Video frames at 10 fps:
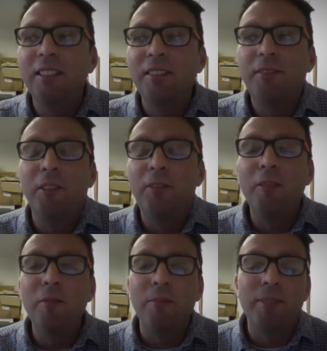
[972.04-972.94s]

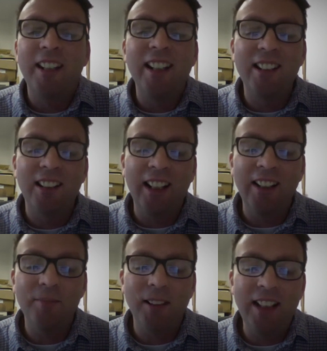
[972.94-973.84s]
fulfillment
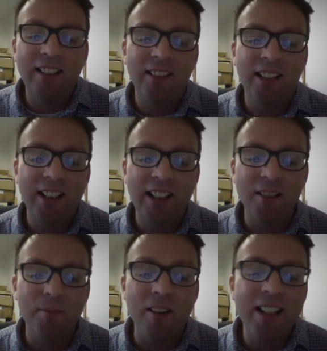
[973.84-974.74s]
particularly, but he he
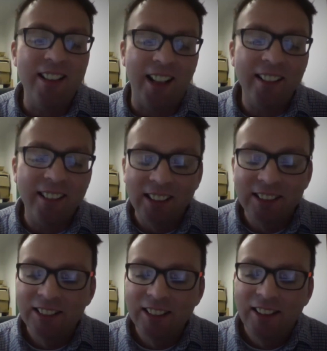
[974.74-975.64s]
doesn't mind it.
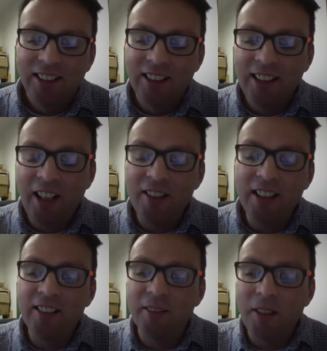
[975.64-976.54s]
And he goes
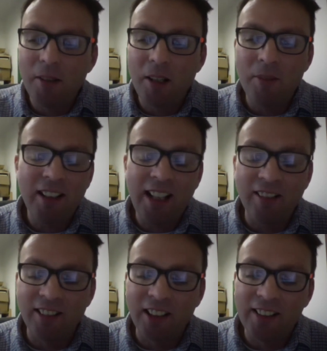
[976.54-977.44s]
into and my
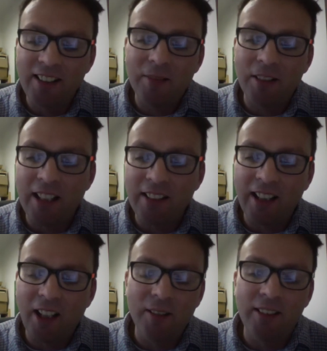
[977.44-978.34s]
accountants are saying that they, they
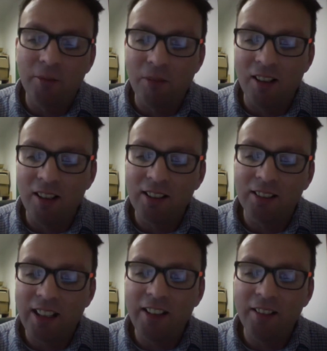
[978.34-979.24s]
go into work,
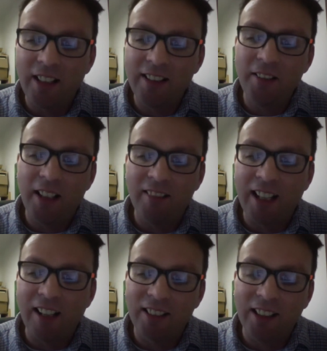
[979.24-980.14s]
they do they do their
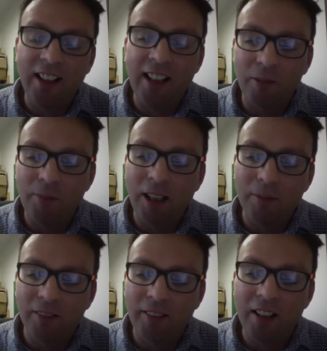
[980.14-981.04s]
accounting, they help
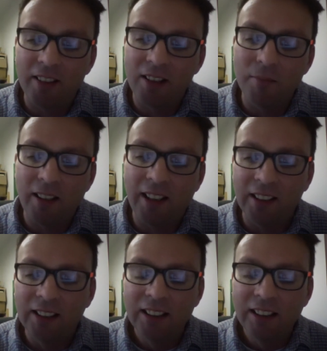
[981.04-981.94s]
people, they earn some
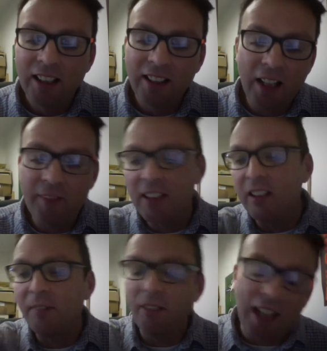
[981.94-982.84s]
money, and they have this
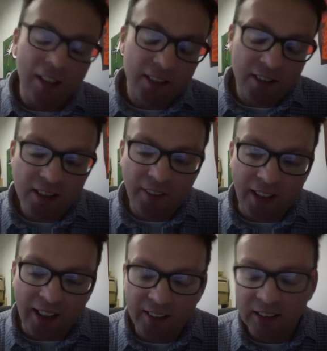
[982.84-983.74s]
life outside of that.